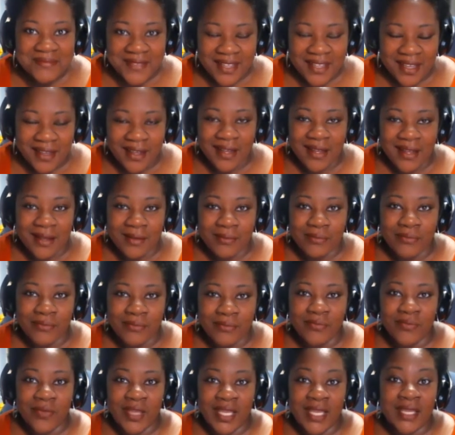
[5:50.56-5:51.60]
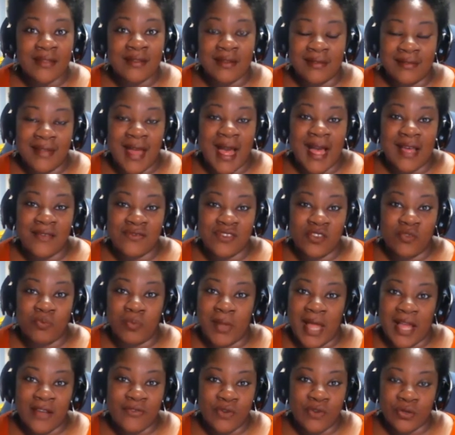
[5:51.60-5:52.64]
in the lives of
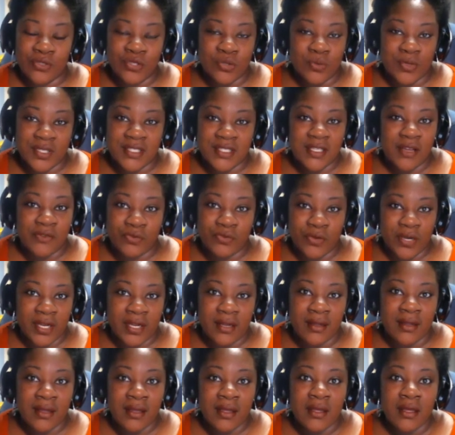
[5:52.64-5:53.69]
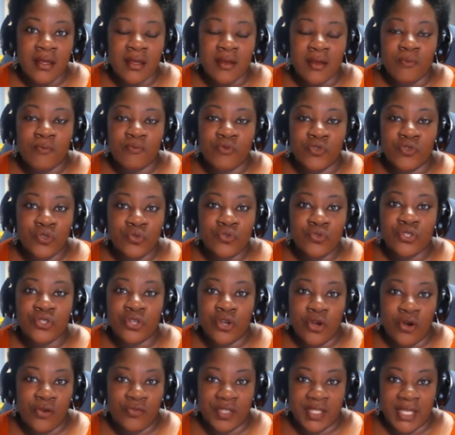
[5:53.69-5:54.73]
Black folks who are suffering due to
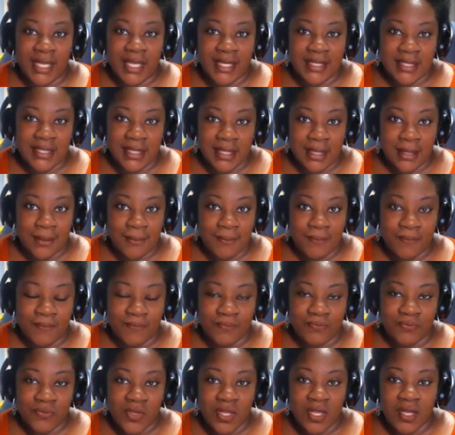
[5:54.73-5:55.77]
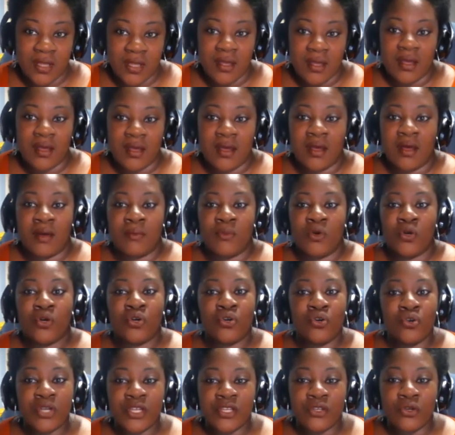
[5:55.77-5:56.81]
COVID-19?
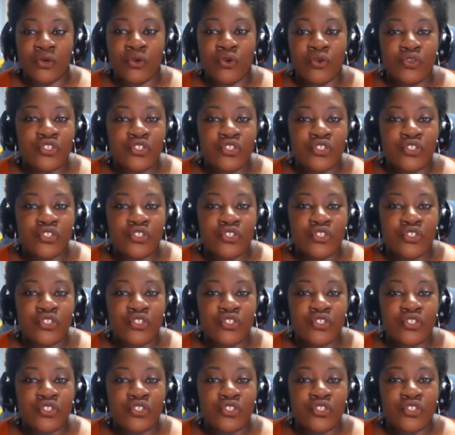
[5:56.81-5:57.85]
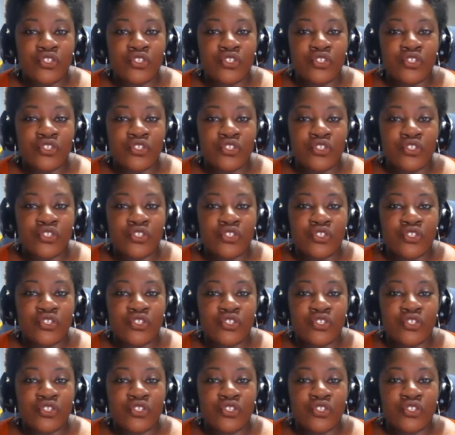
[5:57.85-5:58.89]
Who should be responsible
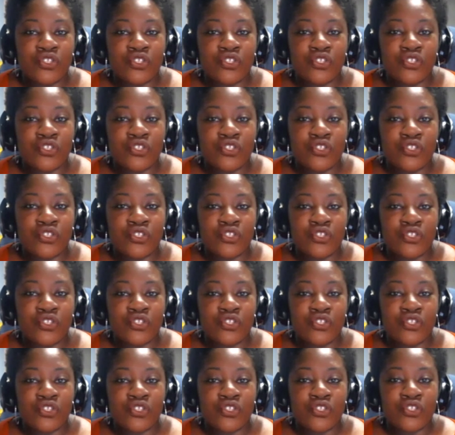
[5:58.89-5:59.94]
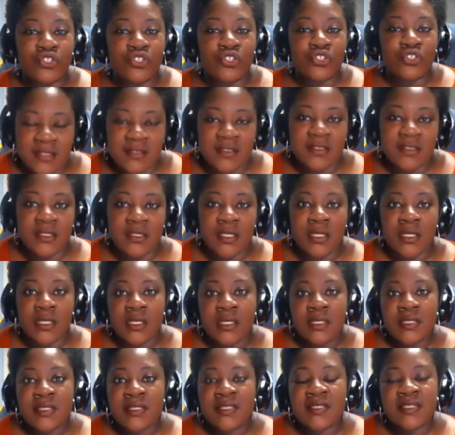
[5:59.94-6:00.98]
when a virus
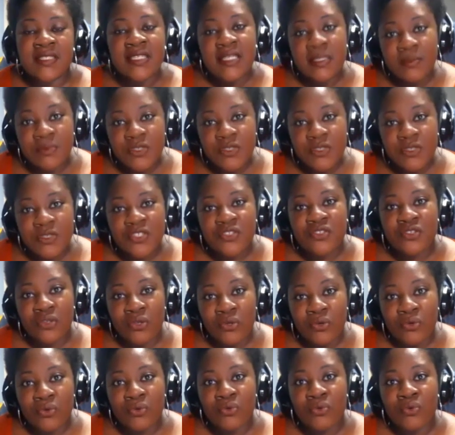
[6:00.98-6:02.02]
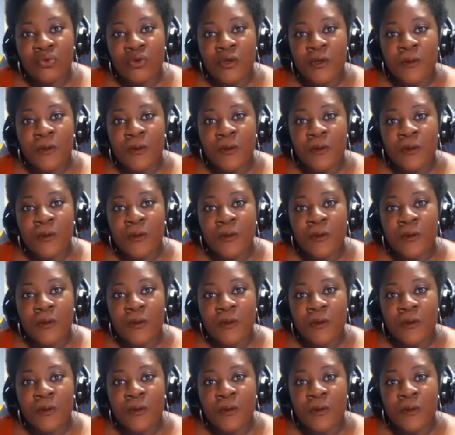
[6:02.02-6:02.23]
seems to